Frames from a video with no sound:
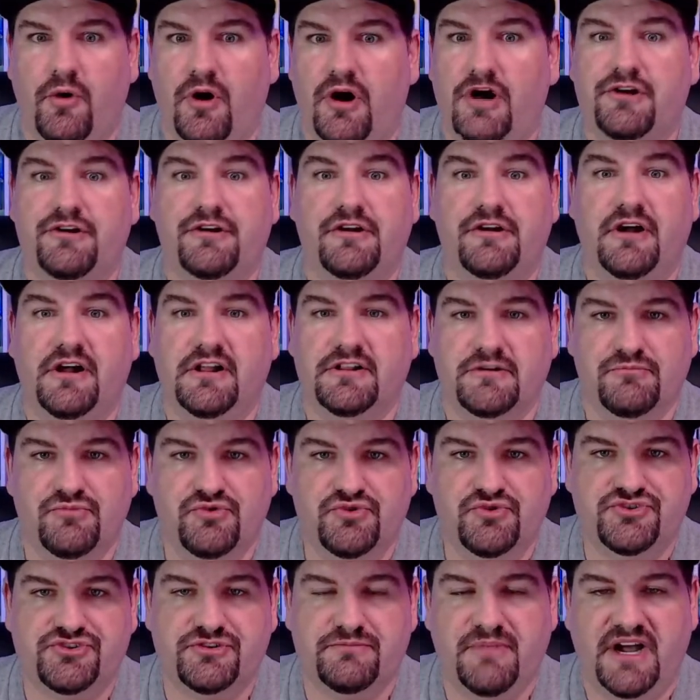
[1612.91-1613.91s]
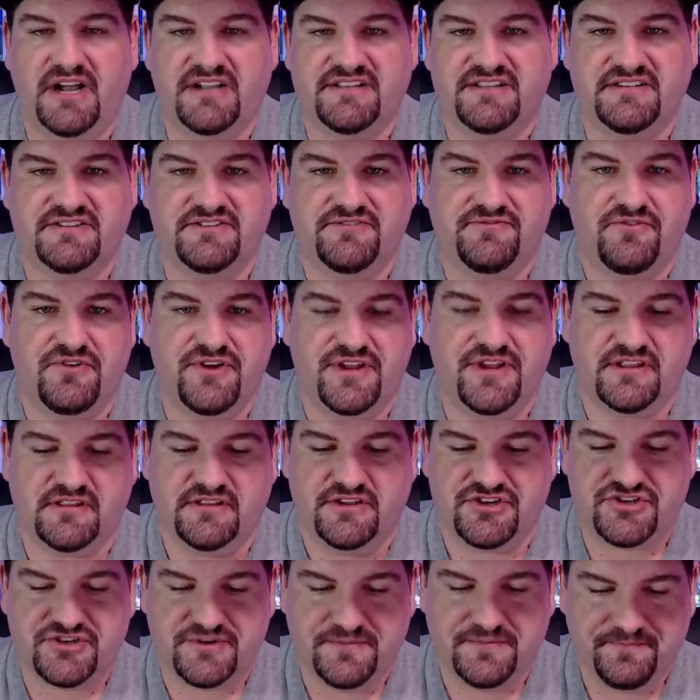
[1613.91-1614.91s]
$100 booster boxes for
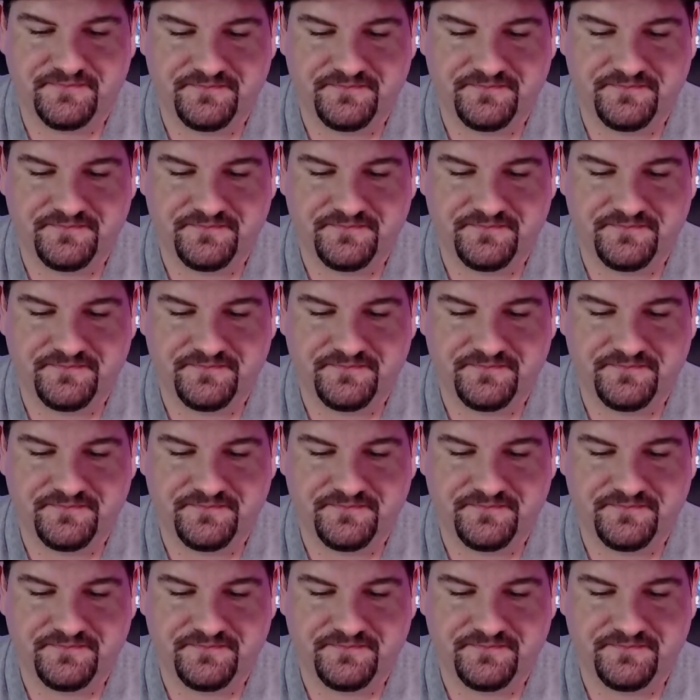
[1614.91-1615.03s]
English.